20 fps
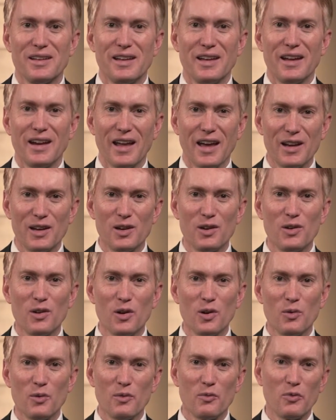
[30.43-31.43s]
And how do you
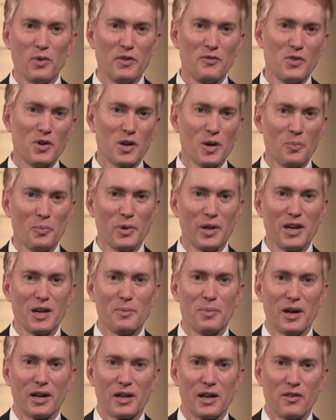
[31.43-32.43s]
know if you complain
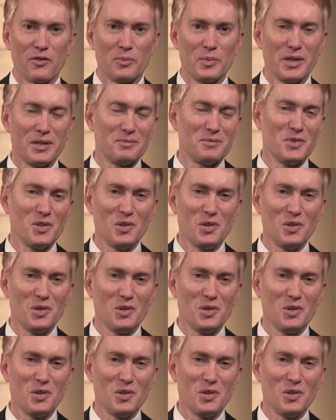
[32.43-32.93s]
about government,